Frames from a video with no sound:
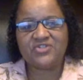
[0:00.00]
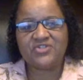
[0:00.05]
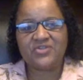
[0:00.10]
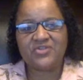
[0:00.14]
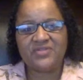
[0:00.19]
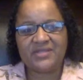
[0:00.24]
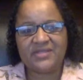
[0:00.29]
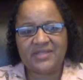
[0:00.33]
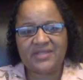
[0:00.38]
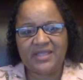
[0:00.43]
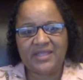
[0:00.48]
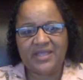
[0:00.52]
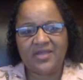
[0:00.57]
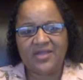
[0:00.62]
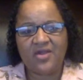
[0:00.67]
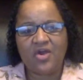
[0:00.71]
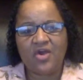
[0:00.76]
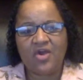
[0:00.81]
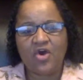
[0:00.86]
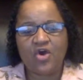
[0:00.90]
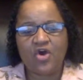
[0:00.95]
on the link,
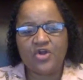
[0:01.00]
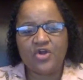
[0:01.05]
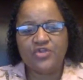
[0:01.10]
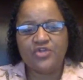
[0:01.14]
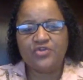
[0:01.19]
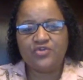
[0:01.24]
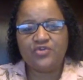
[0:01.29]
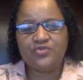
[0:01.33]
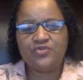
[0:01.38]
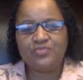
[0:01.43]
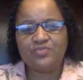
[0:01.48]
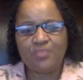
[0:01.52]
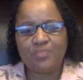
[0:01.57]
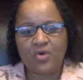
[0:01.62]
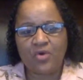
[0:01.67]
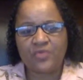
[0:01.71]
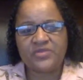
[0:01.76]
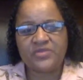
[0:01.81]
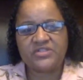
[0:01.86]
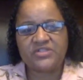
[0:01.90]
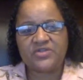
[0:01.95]
or you do more
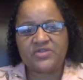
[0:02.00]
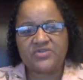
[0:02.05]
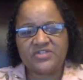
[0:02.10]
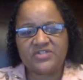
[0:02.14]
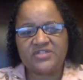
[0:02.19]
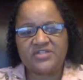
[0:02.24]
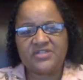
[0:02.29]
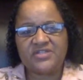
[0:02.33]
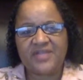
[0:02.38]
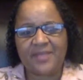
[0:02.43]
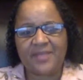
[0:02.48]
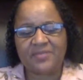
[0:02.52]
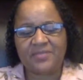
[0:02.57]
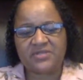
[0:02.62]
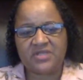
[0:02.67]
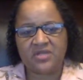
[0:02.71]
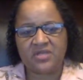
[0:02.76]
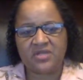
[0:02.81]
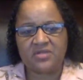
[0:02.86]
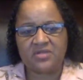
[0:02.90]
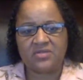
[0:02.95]
research into that
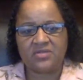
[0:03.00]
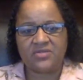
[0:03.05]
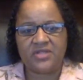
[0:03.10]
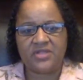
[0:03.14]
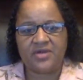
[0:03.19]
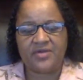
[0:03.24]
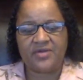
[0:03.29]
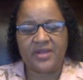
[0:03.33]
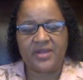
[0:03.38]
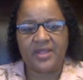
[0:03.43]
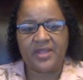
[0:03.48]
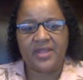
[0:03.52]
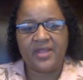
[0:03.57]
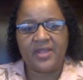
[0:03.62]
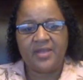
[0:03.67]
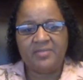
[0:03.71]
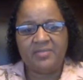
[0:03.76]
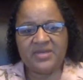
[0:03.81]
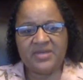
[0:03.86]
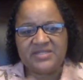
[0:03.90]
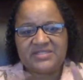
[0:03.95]
particular theory.
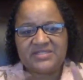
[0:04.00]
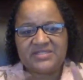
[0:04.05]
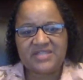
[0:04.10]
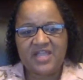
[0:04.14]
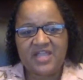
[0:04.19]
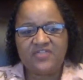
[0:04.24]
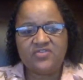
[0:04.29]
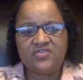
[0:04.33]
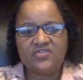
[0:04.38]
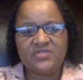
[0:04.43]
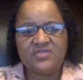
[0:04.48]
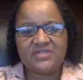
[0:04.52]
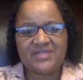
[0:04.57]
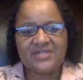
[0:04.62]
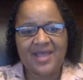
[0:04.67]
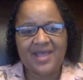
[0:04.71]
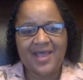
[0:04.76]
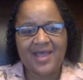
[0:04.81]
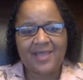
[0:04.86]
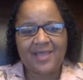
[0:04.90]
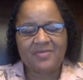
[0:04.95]
But it saves you the
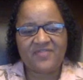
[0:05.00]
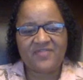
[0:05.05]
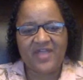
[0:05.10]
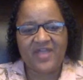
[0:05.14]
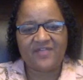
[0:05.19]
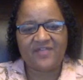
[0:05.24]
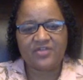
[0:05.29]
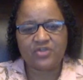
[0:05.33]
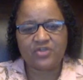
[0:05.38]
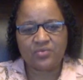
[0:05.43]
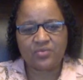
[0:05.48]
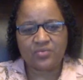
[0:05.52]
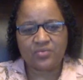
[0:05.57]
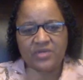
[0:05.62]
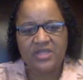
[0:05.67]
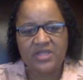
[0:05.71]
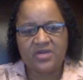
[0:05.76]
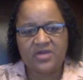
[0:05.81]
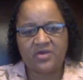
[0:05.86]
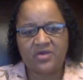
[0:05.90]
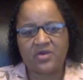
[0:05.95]
time of having to
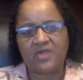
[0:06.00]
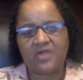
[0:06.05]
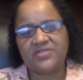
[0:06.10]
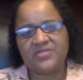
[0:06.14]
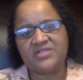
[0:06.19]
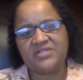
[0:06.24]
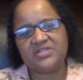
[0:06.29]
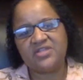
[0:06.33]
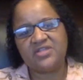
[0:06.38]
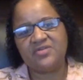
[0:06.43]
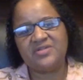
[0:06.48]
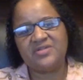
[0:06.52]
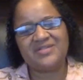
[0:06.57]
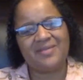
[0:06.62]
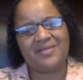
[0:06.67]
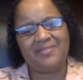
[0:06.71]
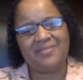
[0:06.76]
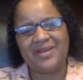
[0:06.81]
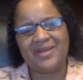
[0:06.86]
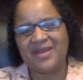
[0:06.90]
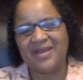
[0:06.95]
read on all these theories
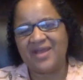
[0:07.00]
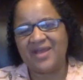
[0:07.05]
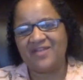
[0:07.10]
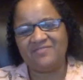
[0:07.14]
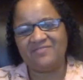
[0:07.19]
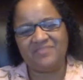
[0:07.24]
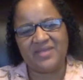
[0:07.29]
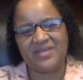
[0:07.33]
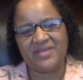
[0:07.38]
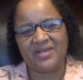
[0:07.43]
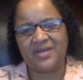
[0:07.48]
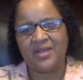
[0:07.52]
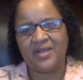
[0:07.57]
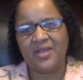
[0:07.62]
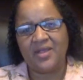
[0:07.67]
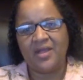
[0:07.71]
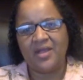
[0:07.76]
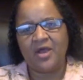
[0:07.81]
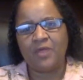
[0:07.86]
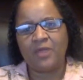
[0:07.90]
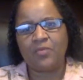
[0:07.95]
that may not have been
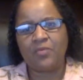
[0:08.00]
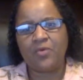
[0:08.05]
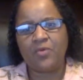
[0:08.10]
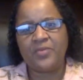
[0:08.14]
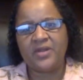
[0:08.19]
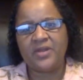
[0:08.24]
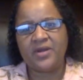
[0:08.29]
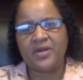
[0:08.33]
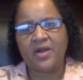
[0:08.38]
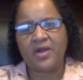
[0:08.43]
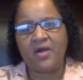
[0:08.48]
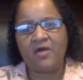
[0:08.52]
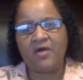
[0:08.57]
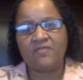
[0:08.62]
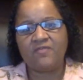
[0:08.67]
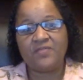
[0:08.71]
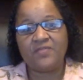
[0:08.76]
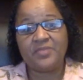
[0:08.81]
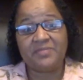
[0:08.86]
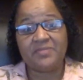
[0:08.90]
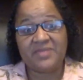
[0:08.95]
appropriate at all
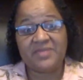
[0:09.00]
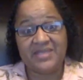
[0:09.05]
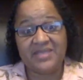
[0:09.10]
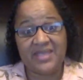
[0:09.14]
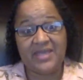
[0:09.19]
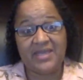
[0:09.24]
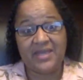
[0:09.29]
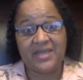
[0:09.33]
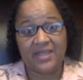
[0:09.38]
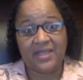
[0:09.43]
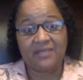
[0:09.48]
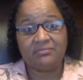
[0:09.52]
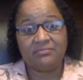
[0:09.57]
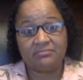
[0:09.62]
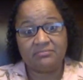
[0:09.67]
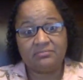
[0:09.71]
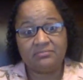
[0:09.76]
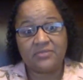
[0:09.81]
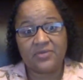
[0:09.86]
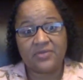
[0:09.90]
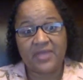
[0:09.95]
from the beginning.
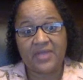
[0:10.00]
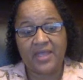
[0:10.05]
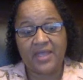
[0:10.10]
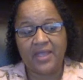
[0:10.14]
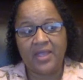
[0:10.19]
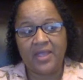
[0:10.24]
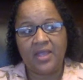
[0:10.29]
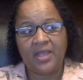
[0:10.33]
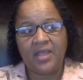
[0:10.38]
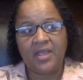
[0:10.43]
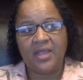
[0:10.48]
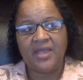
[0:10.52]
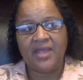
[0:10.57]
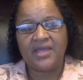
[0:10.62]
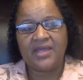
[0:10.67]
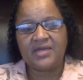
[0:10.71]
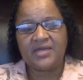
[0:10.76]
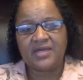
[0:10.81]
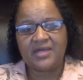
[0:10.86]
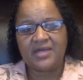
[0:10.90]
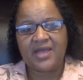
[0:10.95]
Okay.
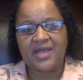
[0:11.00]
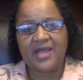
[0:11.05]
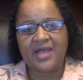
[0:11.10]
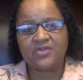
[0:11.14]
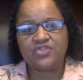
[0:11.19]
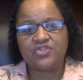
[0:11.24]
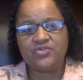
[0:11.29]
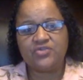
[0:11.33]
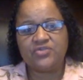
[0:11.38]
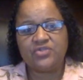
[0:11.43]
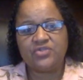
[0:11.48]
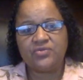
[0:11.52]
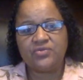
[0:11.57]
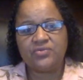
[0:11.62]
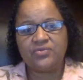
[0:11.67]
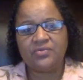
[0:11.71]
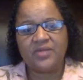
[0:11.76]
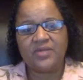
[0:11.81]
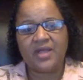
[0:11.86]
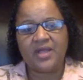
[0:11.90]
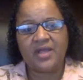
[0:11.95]
And it allows you
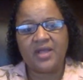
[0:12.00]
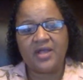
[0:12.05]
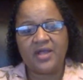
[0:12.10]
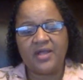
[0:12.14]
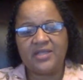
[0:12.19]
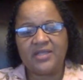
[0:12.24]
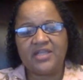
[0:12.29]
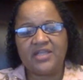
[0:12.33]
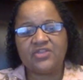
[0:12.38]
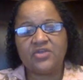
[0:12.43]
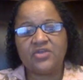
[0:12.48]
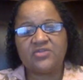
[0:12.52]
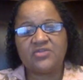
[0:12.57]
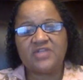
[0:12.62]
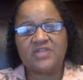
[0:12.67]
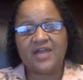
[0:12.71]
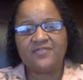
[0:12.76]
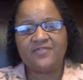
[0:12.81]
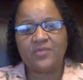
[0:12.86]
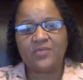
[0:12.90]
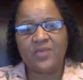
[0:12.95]
to get those
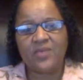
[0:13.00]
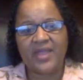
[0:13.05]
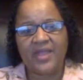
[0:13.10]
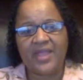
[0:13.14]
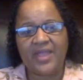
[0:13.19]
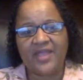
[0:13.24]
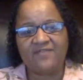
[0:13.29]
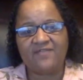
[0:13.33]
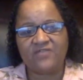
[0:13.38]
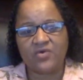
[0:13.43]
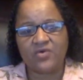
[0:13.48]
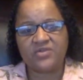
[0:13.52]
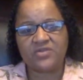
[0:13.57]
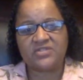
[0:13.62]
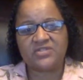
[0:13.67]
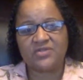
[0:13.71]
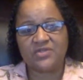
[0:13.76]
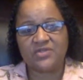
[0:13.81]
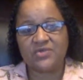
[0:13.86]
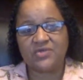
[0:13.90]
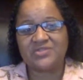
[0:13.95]
out of the way and focus
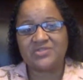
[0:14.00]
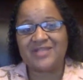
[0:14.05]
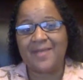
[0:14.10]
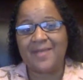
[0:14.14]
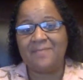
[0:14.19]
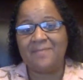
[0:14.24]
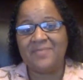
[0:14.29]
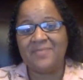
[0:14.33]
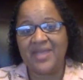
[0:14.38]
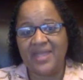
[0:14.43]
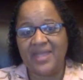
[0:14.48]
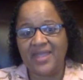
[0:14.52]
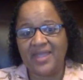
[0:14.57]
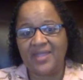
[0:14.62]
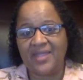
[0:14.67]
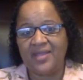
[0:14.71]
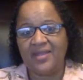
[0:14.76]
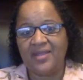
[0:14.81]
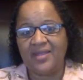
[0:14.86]
on those that may